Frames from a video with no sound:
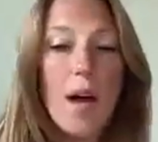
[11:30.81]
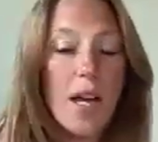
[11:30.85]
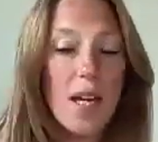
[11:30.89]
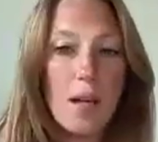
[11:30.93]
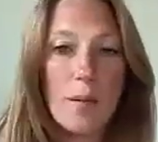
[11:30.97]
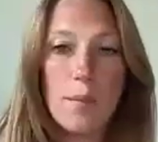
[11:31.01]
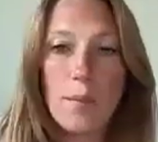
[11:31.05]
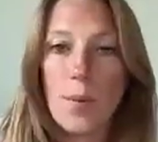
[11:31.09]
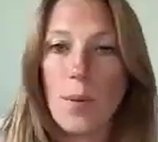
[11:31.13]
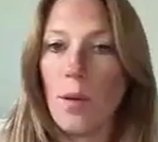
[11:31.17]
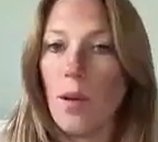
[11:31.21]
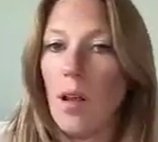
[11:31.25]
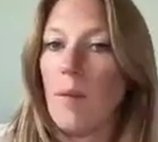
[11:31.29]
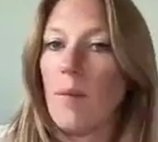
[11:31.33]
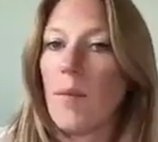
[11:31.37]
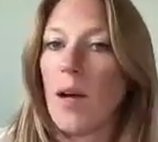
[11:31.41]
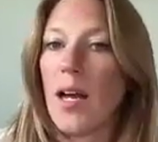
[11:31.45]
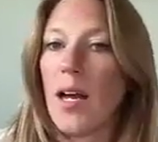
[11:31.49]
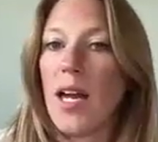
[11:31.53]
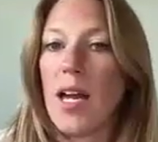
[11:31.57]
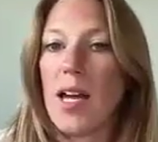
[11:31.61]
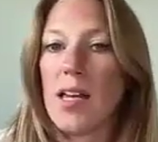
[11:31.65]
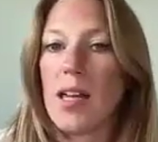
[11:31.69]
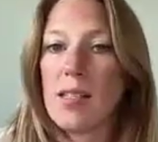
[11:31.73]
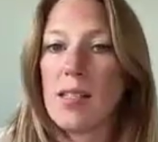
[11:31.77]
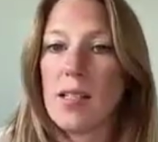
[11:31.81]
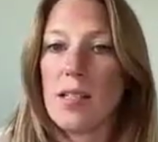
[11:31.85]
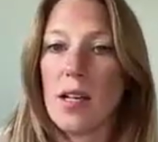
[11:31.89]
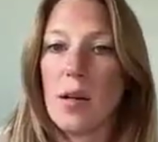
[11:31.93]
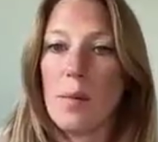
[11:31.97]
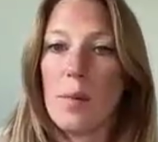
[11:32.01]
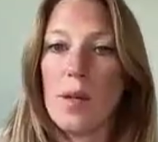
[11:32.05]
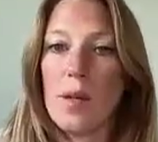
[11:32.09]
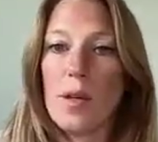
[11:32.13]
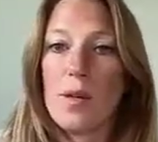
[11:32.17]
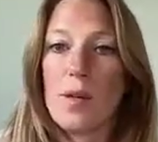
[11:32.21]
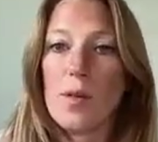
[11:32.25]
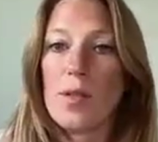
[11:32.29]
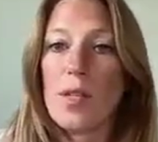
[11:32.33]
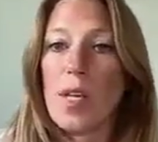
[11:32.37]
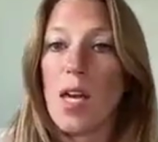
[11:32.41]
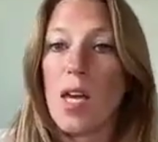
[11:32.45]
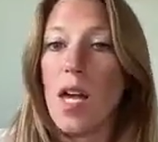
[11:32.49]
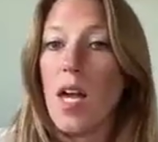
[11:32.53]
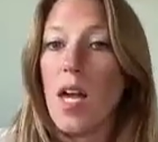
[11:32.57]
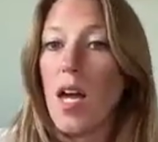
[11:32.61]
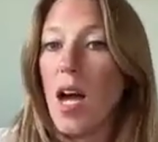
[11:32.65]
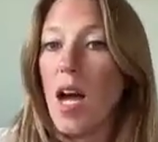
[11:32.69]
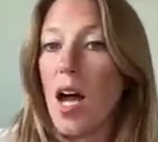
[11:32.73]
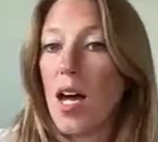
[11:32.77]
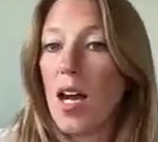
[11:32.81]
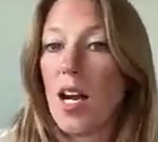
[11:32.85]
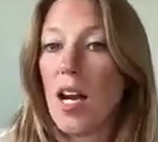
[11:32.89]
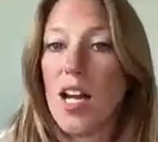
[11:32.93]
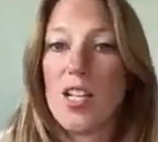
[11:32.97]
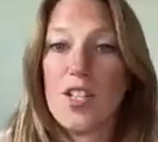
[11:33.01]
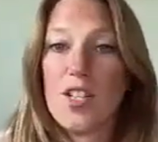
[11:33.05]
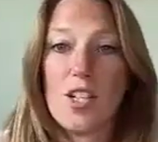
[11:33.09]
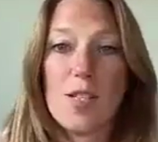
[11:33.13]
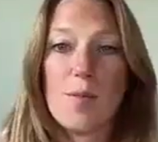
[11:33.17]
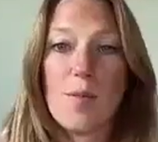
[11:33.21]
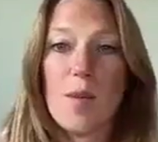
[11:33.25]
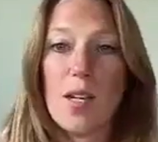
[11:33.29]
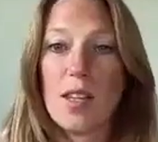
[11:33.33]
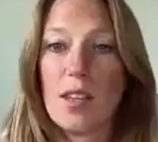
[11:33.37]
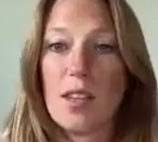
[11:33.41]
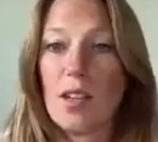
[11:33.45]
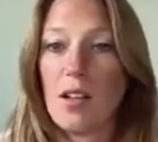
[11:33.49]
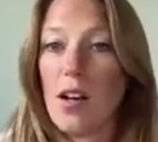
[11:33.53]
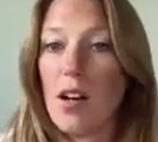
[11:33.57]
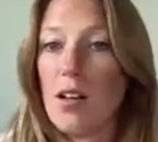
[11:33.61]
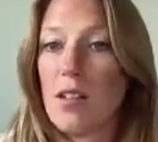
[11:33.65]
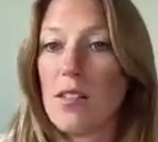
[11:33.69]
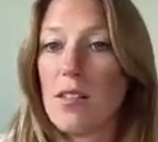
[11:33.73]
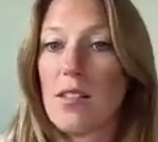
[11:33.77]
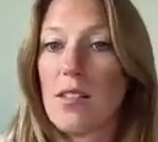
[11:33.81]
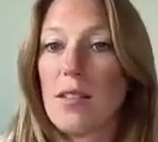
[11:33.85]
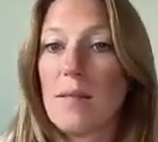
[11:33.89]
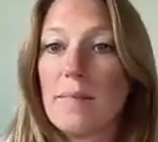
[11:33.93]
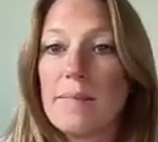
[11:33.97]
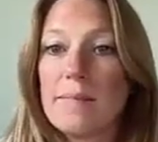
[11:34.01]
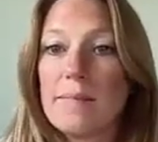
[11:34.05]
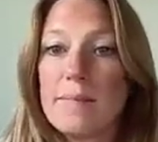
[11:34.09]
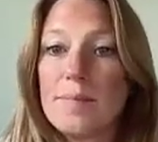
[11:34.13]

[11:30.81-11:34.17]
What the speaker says: I can pull up my A's and W's, and I just make the calls.